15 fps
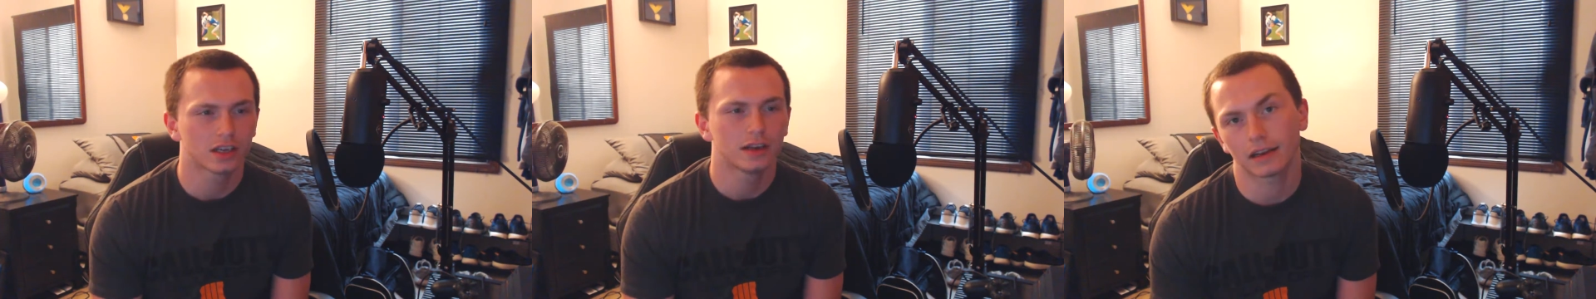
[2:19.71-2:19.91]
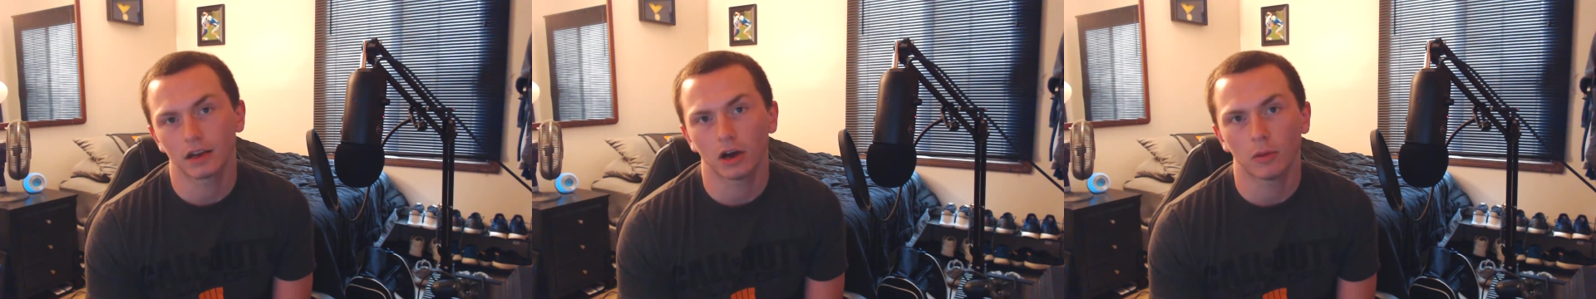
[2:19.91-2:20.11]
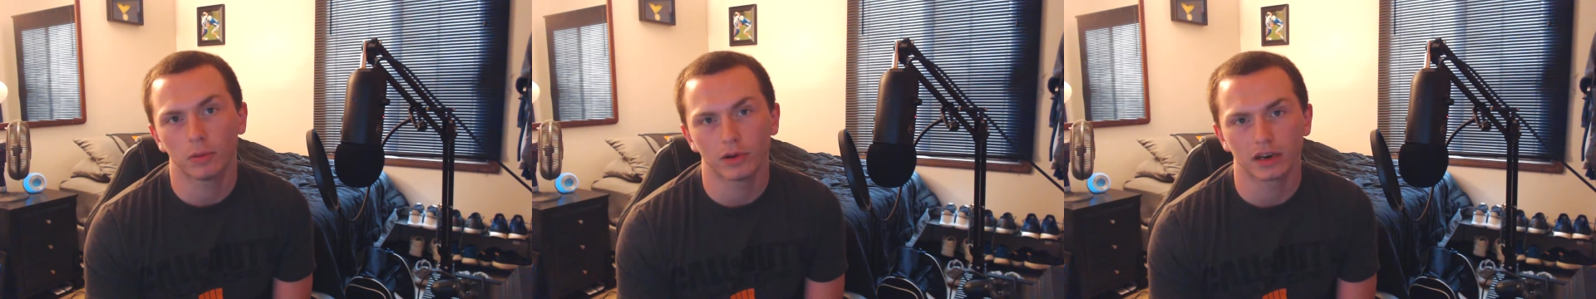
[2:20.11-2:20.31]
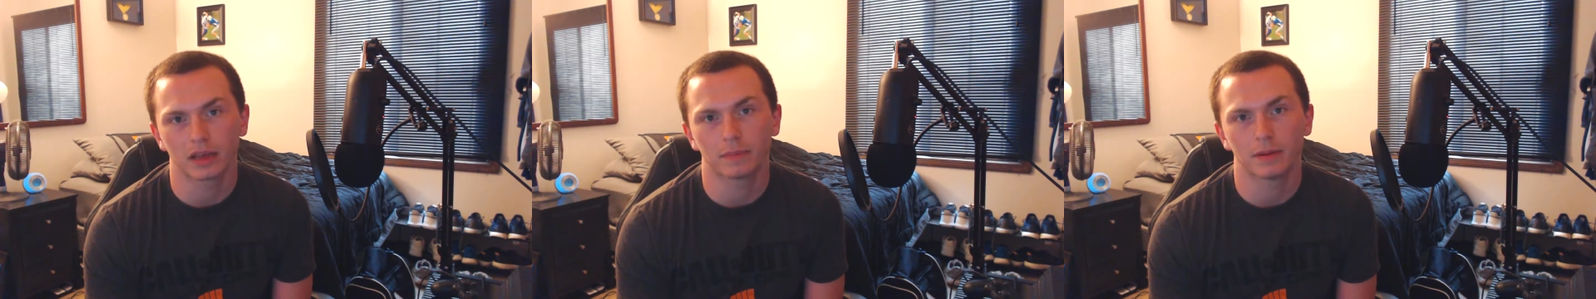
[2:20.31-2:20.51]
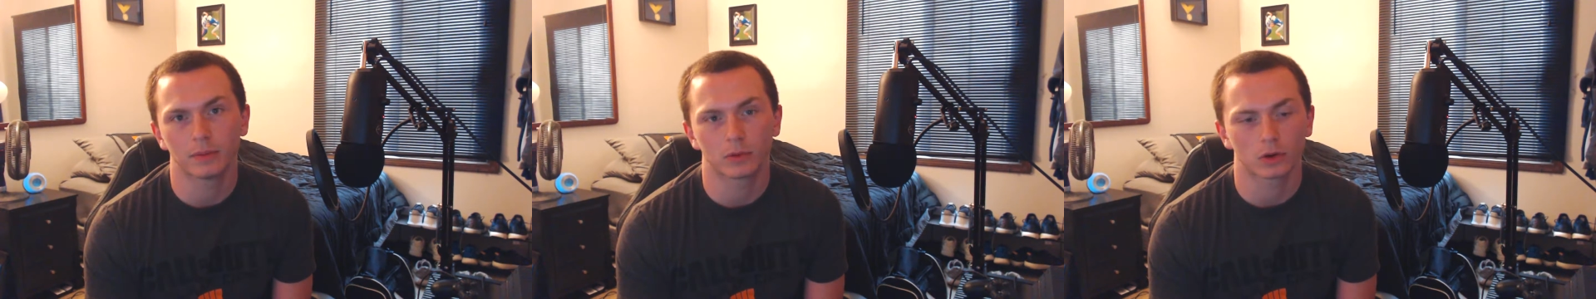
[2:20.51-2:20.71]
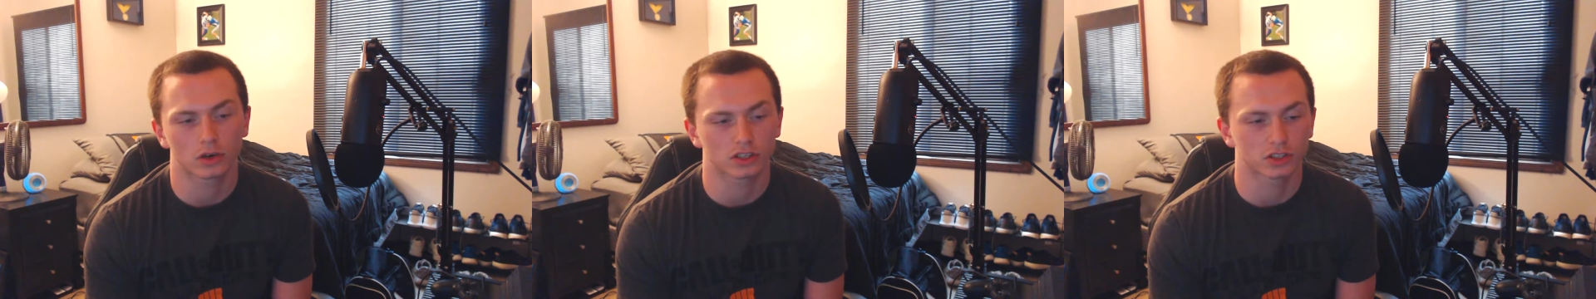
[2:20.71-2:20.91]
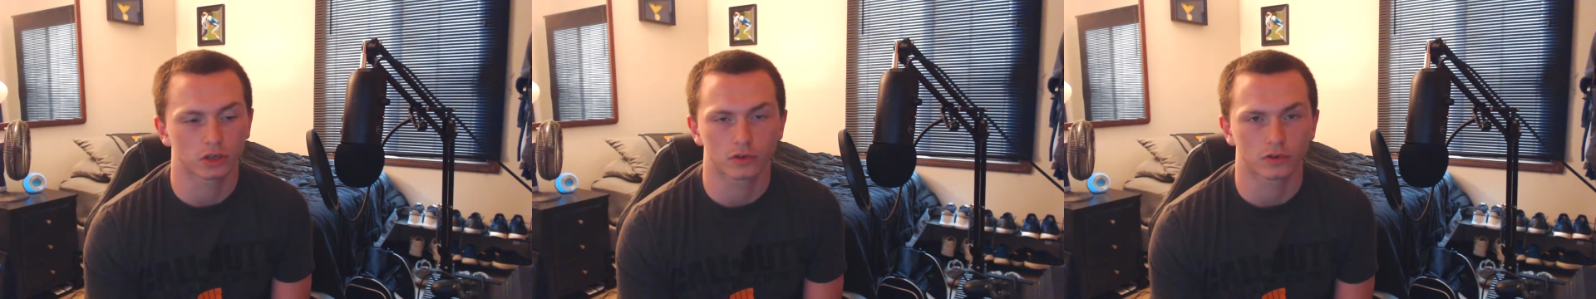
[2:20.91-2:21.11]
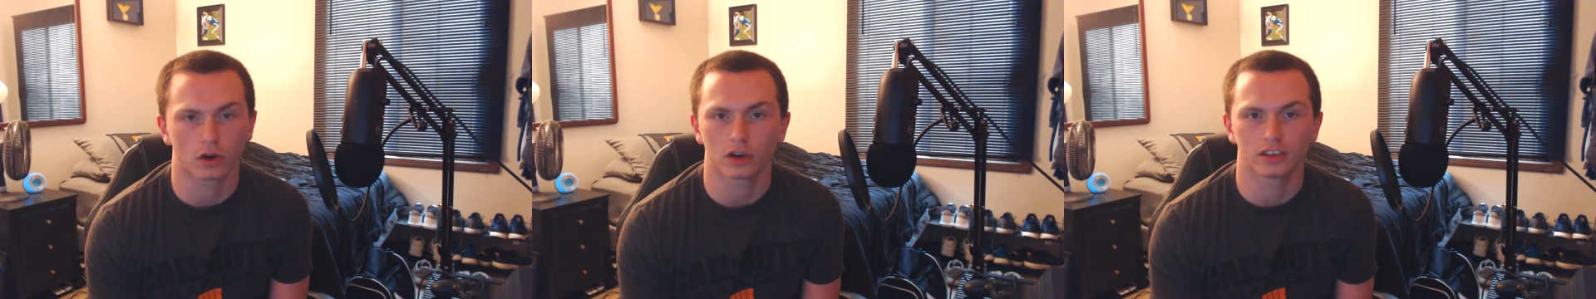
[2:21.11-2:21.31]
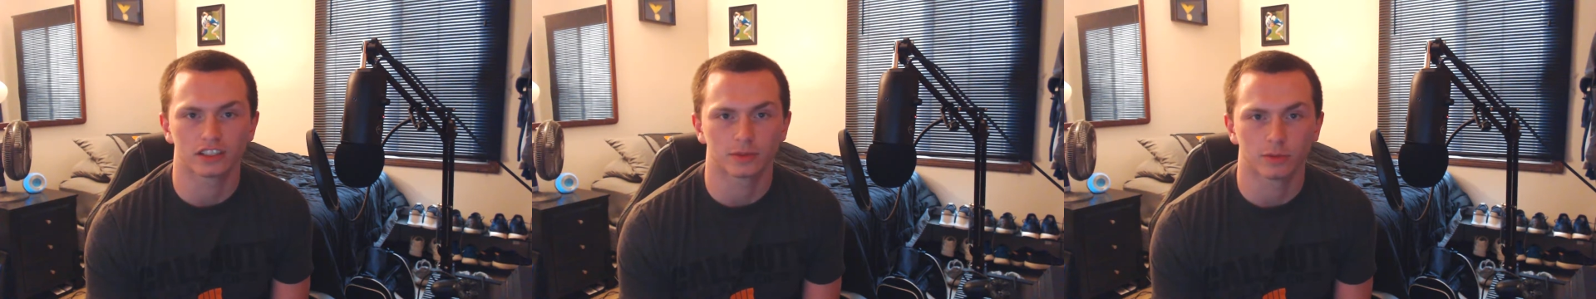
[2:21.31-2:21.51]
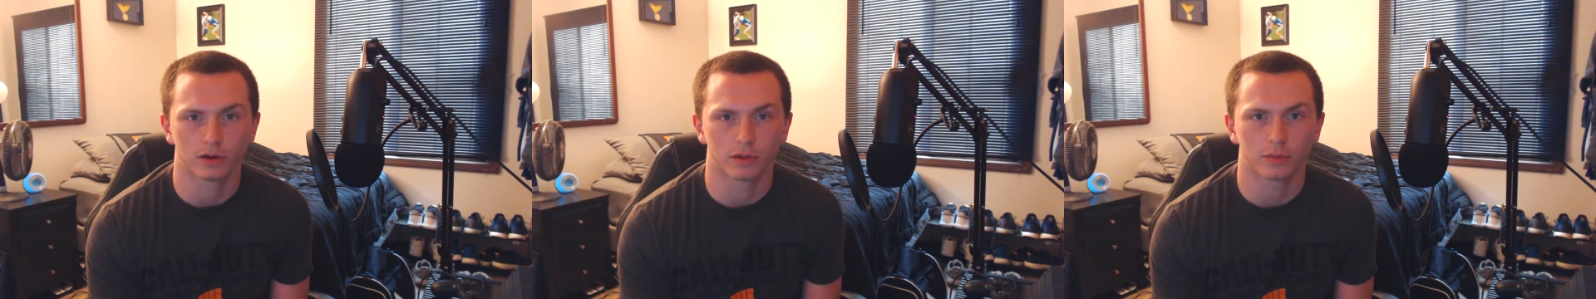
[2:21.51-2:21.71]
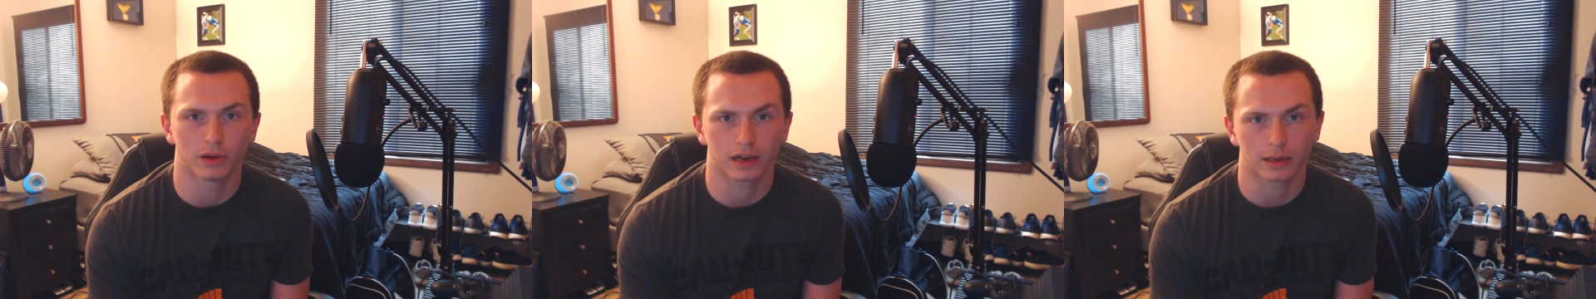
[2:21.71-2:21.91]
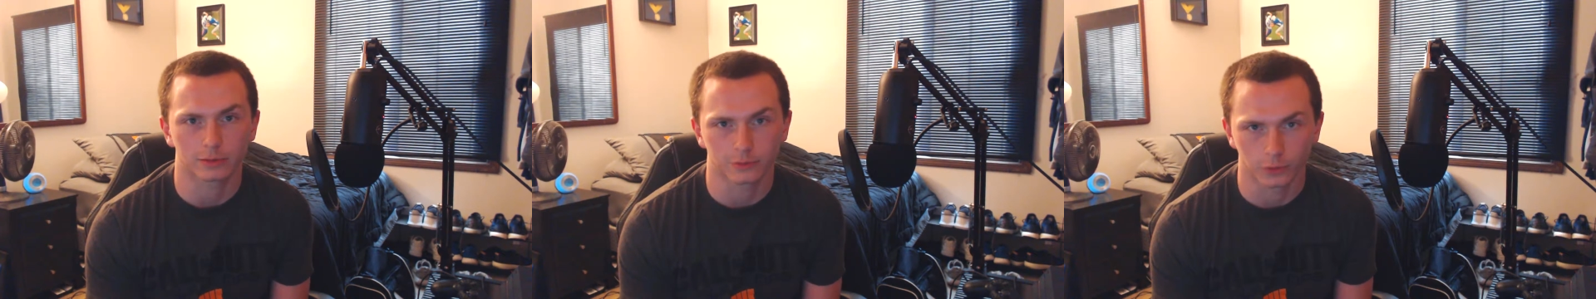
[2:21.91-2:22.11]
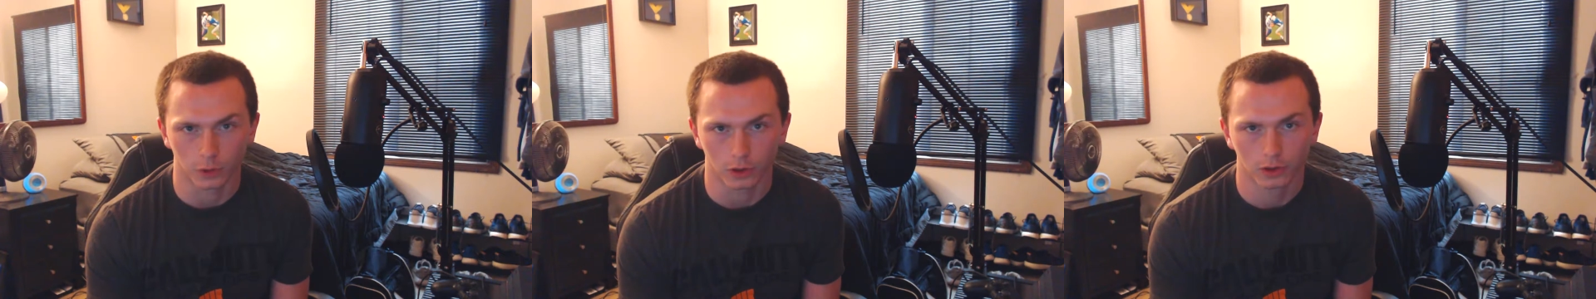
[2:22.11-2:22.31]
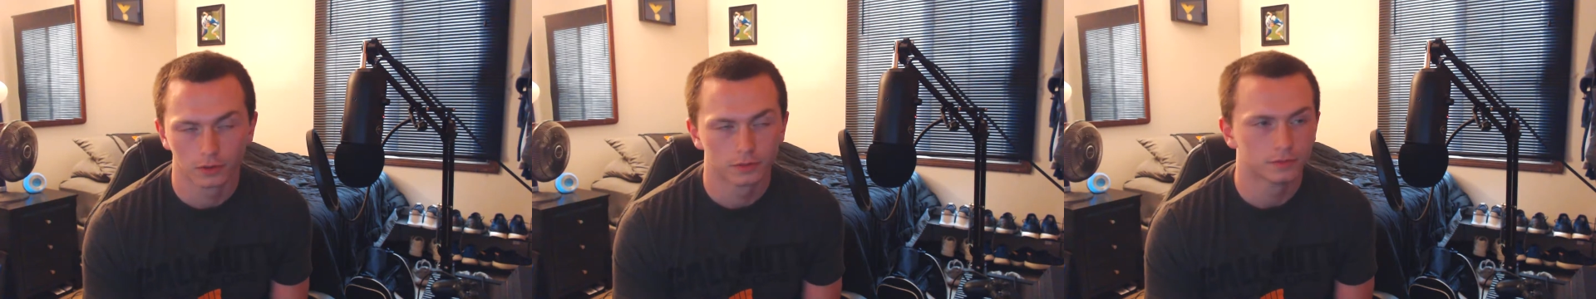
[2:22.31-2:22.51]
And I know plenty of people are just overall disappointed with Black Ops 4.